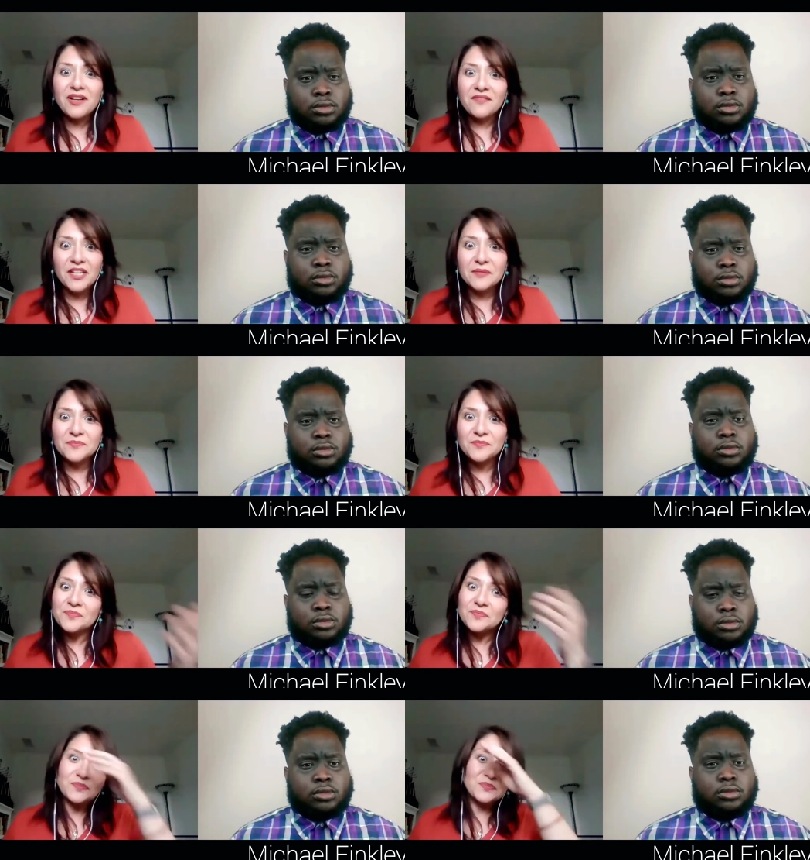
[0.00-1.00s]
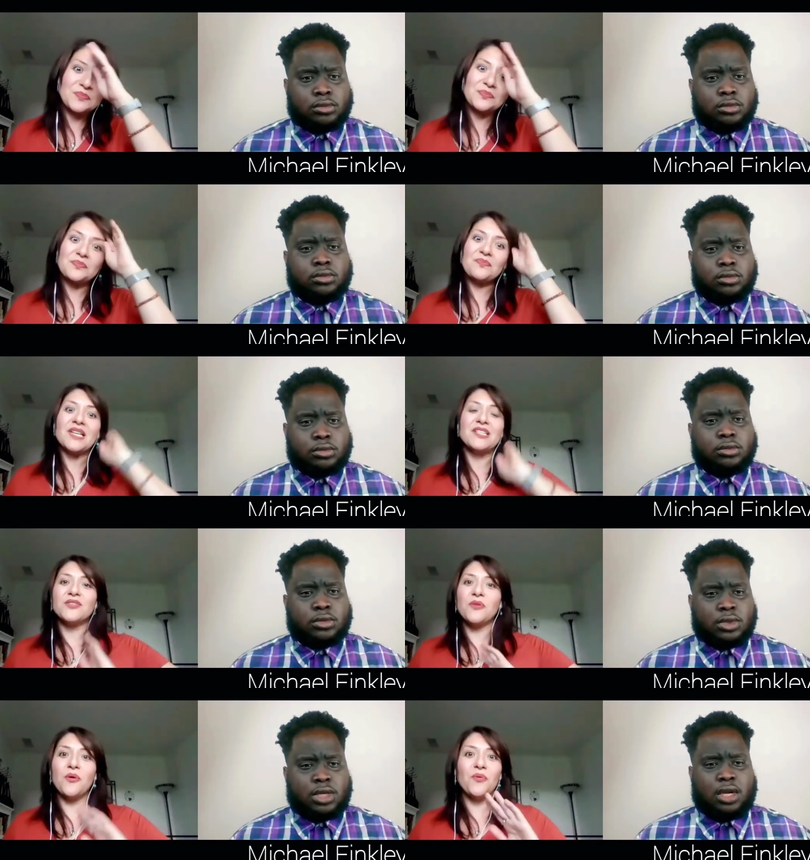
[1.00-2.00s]
Speaker 1: of it. Mm-hmm.
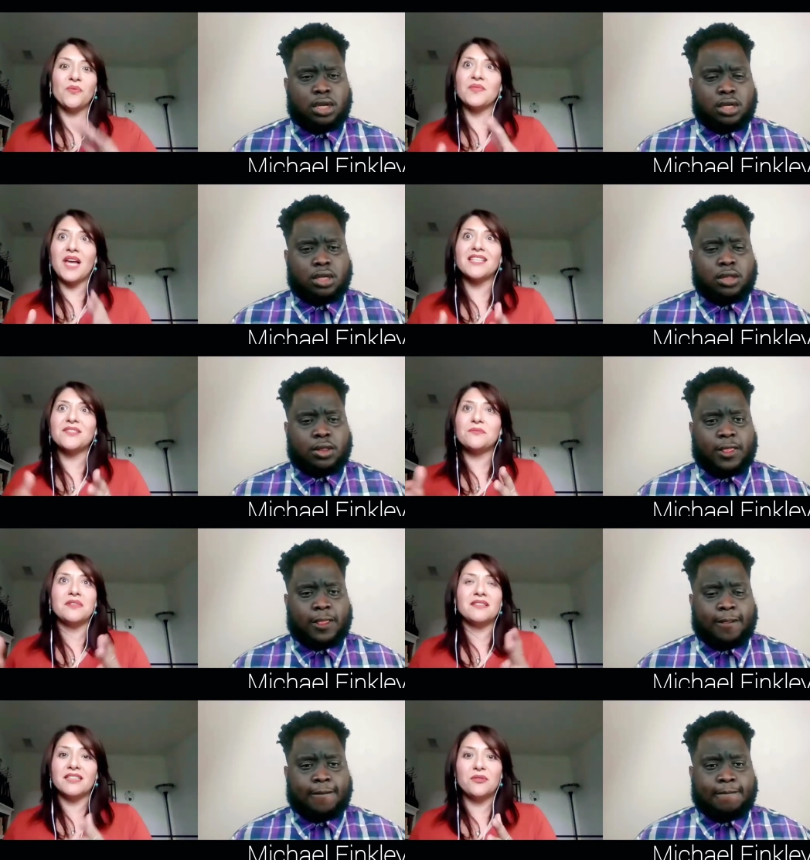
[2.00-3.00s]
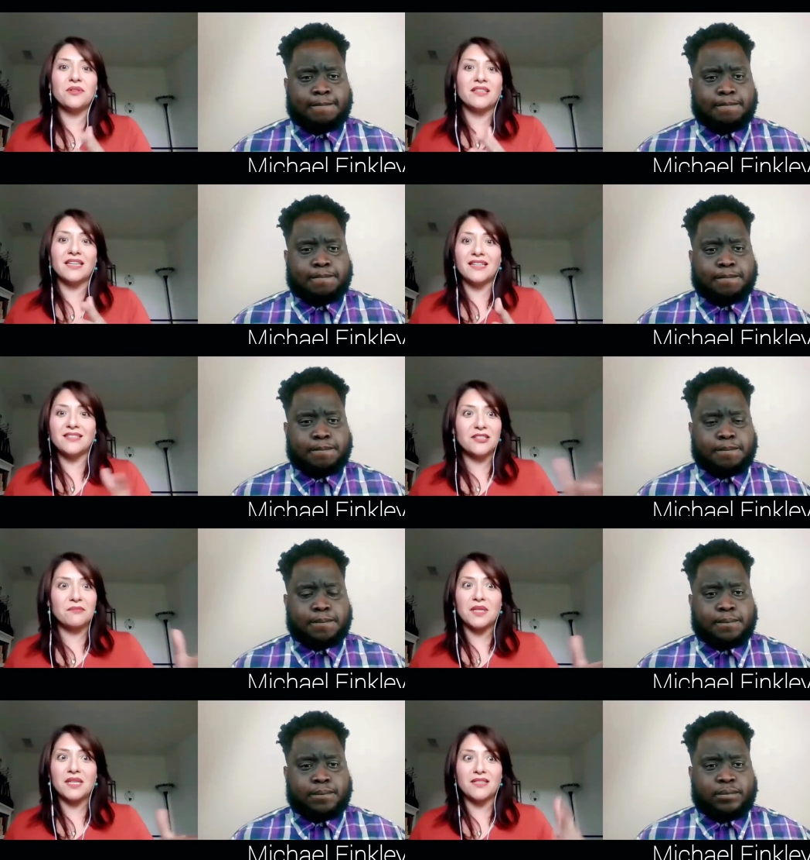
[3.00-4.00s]
So that's what literally took
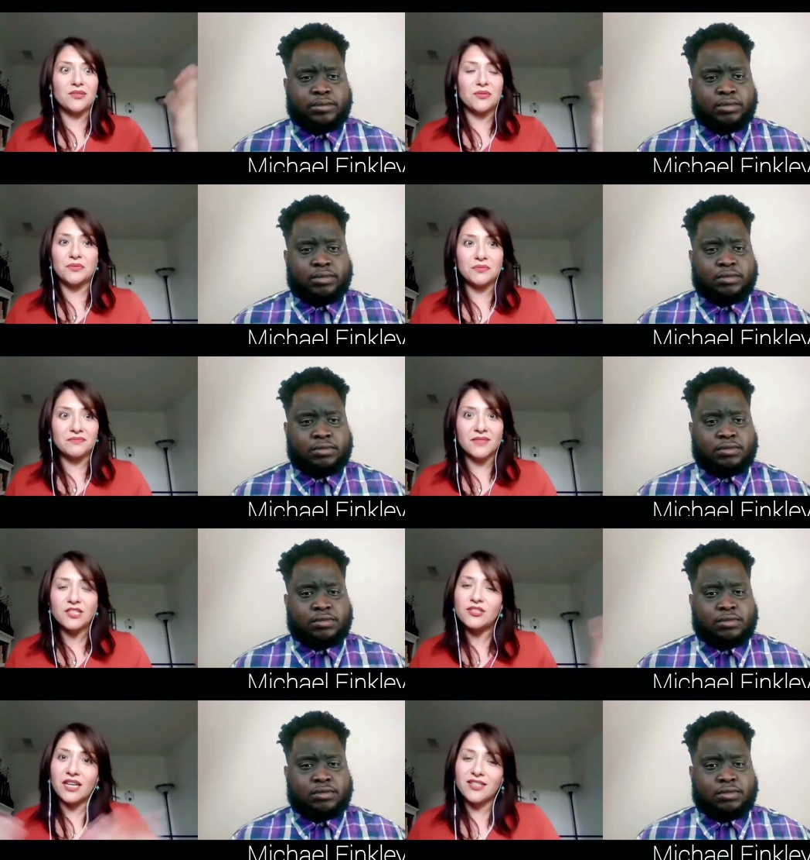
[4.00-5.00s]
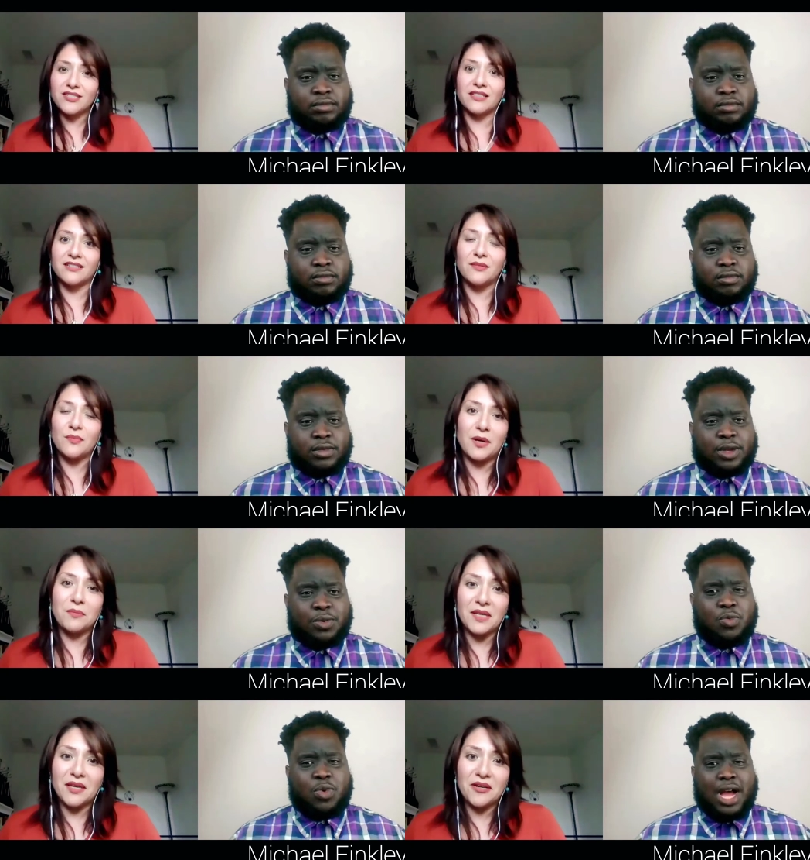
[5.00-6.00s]
me to education and brought me
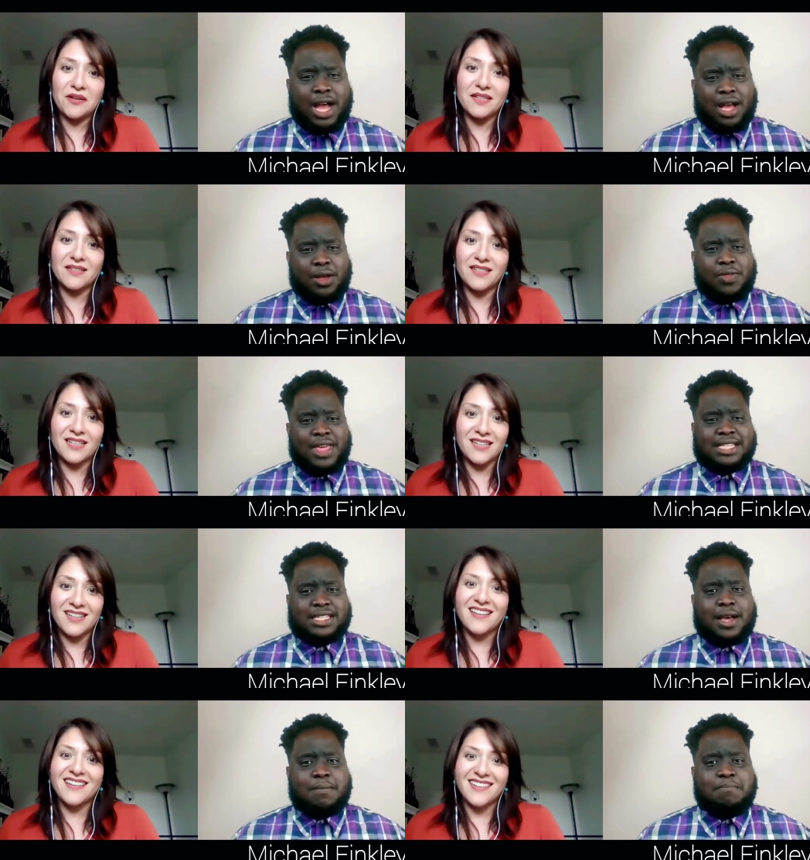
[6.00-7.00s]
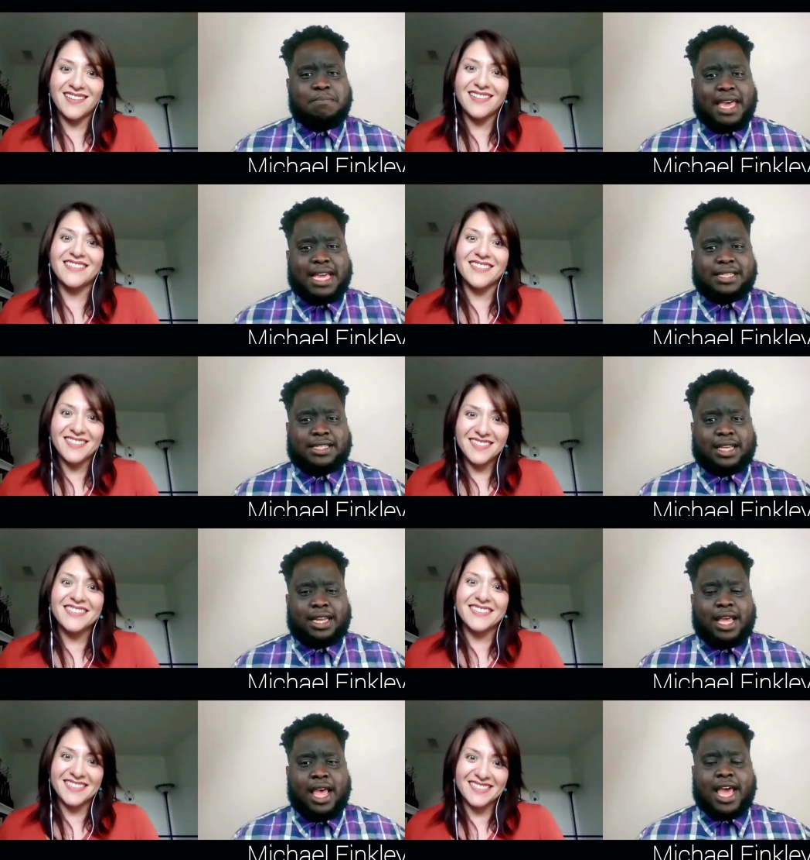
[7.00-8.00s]
here.
Speaker 2: Wow, that's
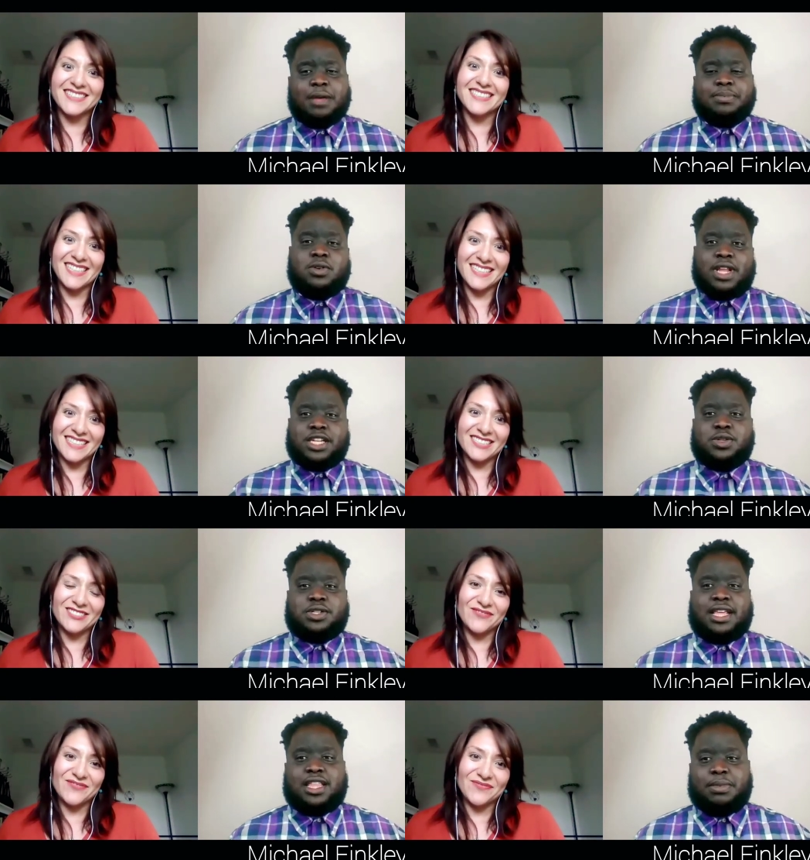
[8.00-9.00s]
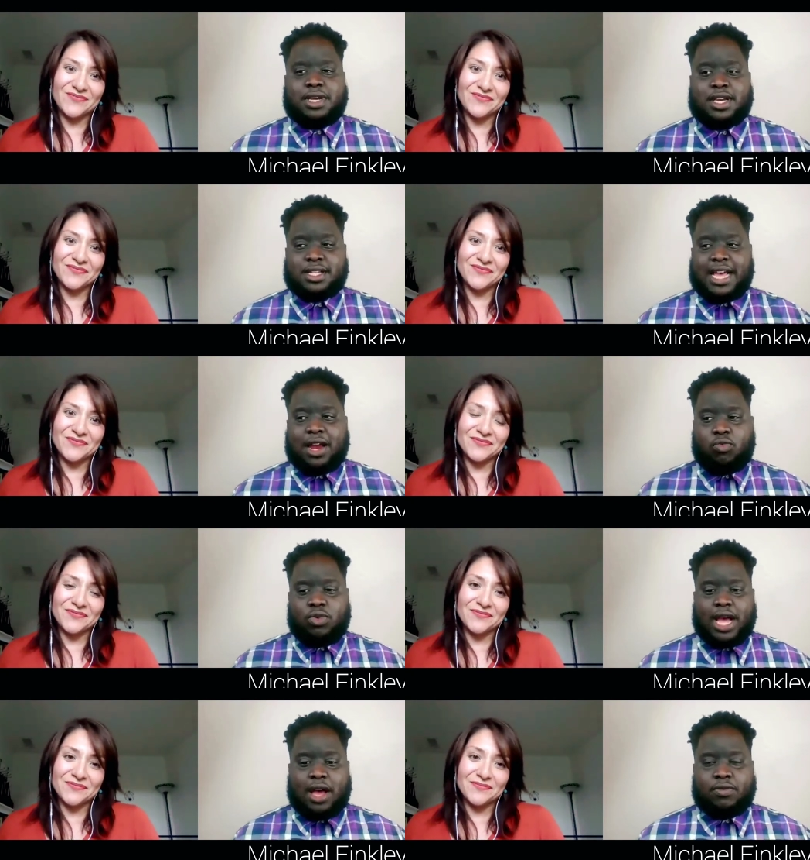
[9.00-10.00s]
amazing. And I'm so glad you said that because I,
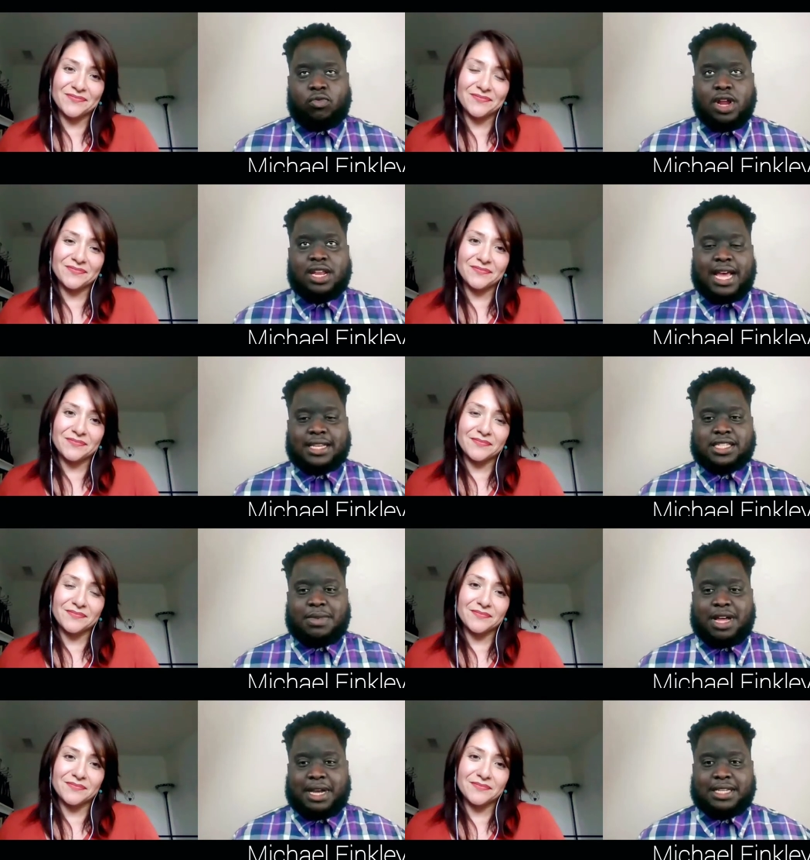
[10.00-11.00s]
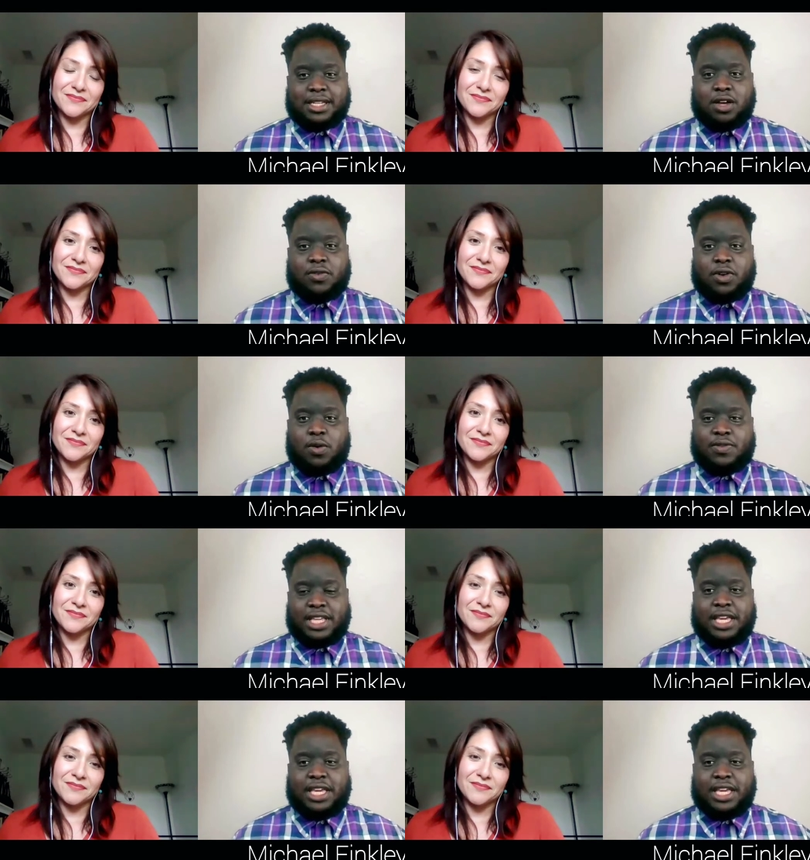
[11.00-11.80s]
re- I realized about myself over the